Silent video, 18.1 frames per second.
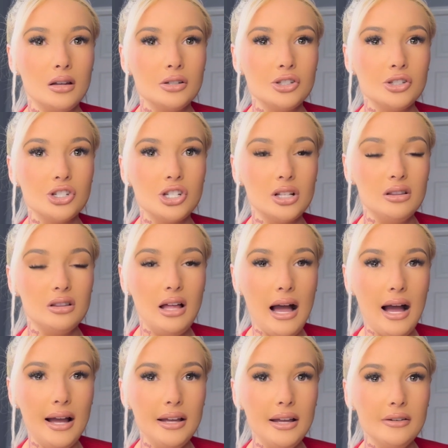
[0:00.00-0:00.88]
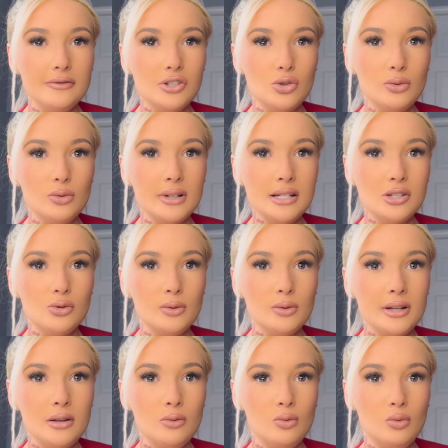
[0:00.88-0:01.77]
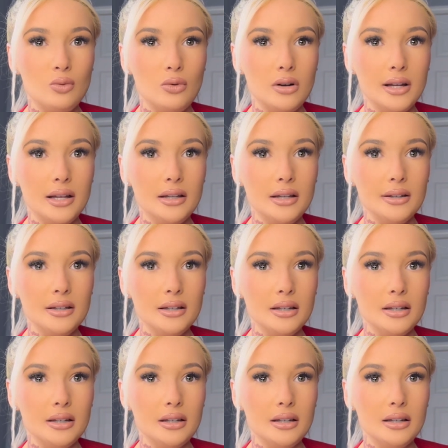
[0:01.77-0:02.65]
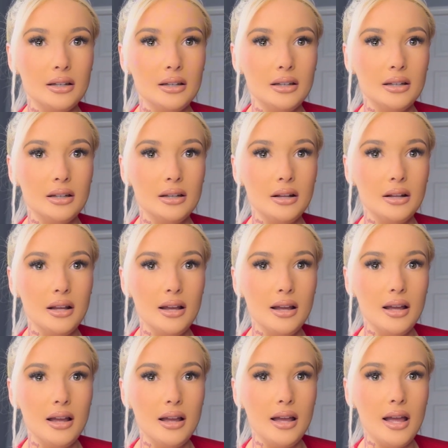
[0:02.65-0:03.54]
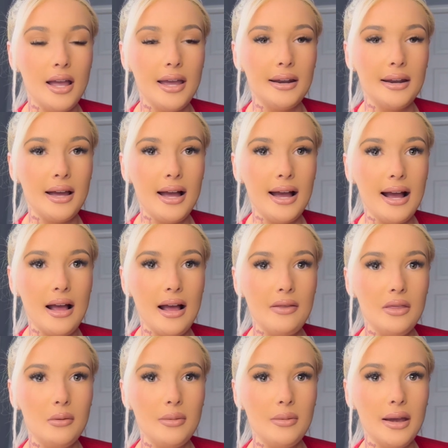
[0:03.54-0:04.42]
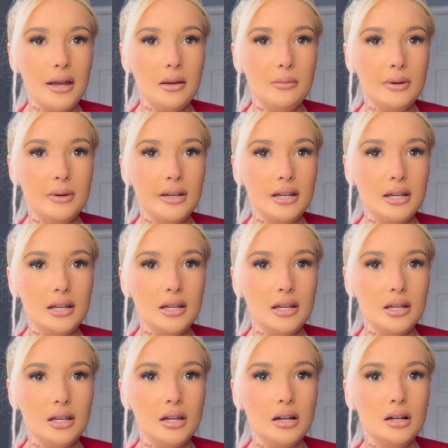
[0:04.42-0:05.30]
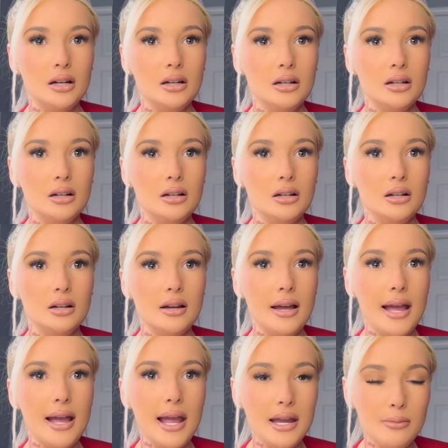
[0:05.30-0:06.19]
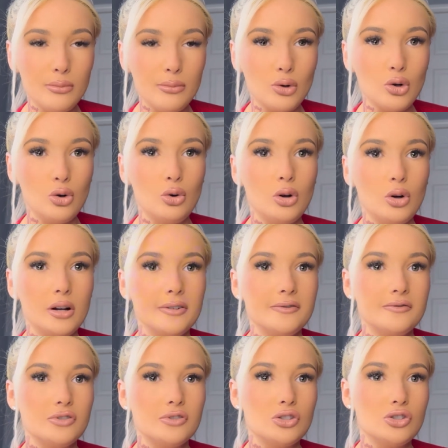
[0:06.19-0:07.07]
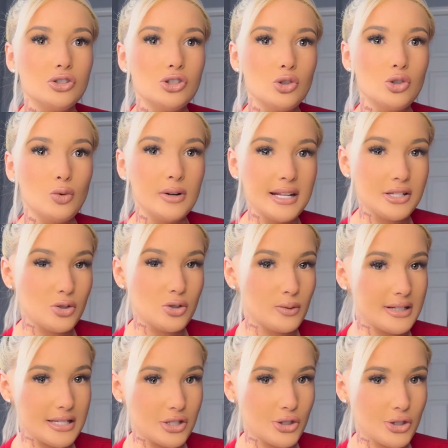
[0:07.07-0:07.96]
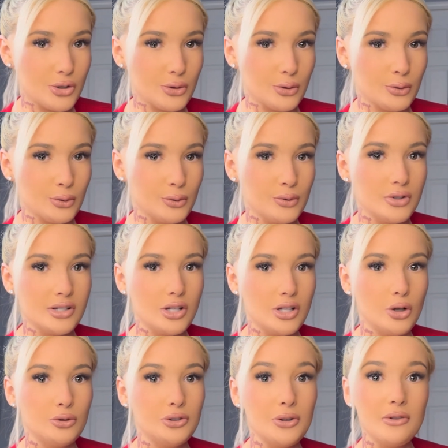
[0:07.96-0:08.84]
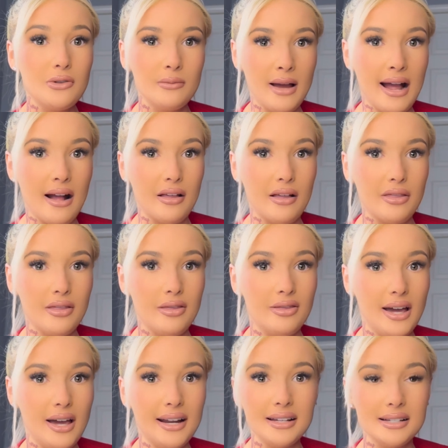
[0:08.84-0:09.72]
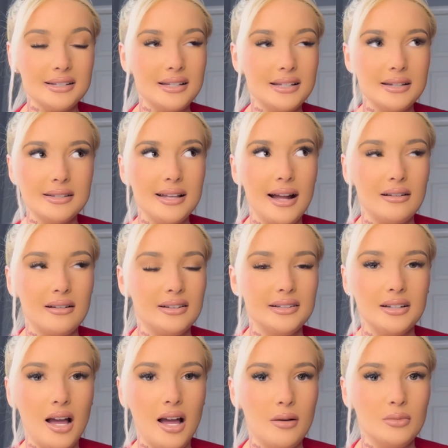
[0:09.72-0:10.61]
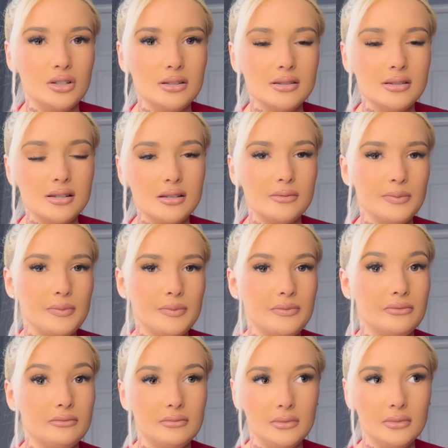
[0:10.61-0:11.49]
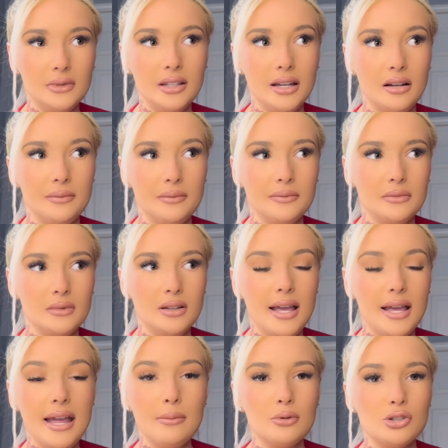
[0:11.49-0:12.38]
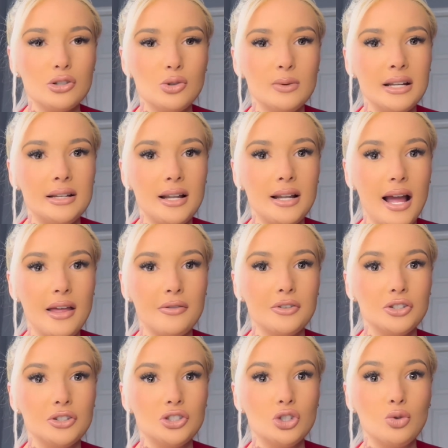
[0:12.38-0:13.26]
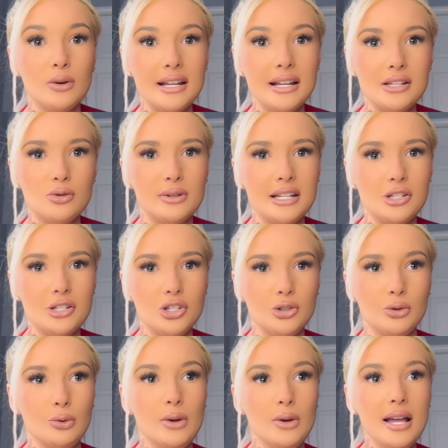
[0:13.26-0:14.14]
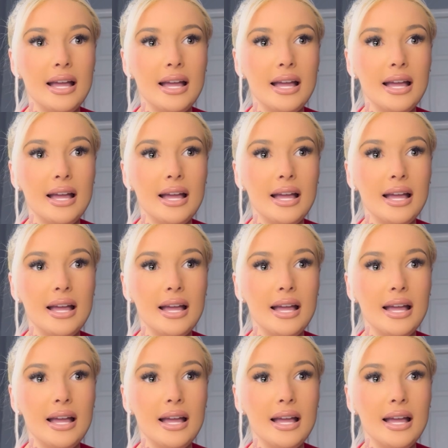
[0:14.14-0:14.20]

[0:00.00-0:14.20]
July of 2021, and I had the baby April of 2022. So do the math. That is exactly 9 months. Yeah. April 29th, 2022.